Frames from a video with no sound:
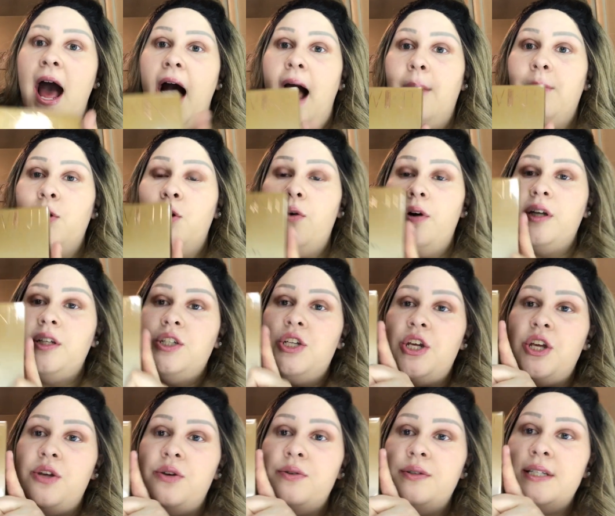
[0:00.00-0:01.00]
I'm going
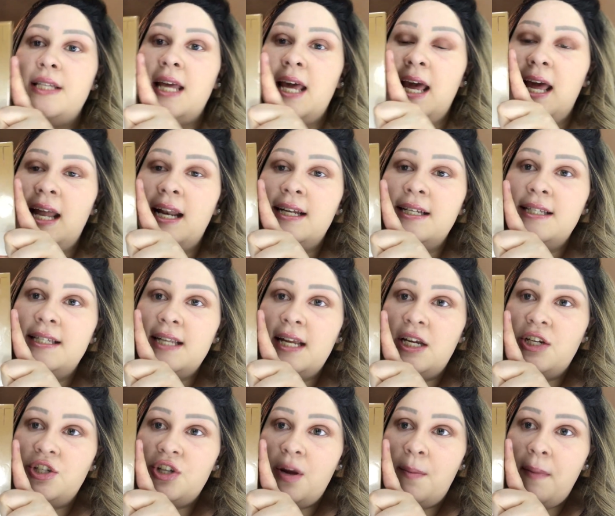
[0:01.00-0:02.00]
to use the
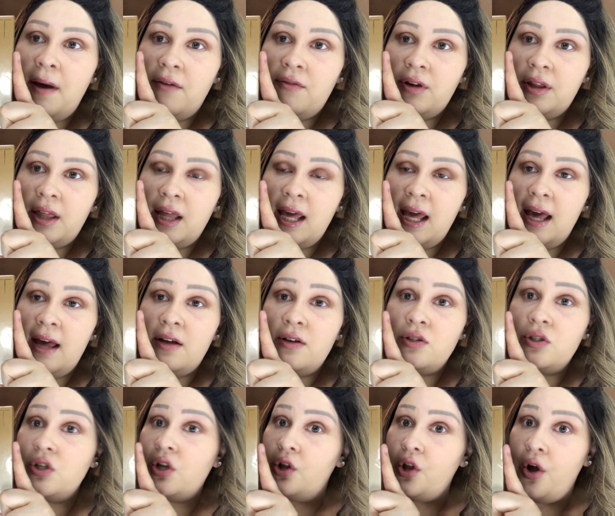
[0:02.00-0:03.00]
Anastasia Beverly
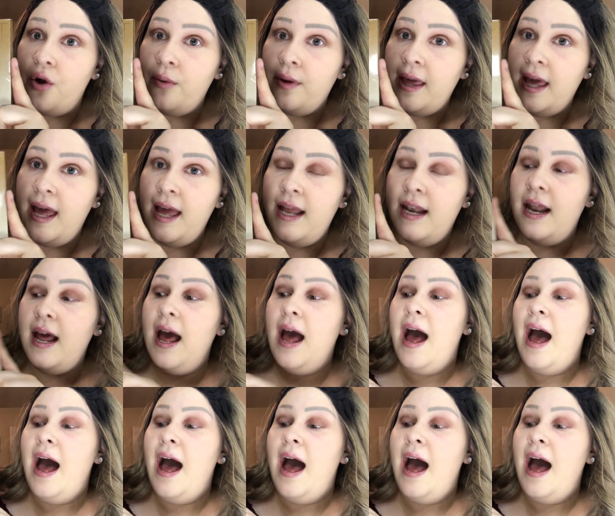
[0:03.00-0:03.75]
Hills Glow Kit.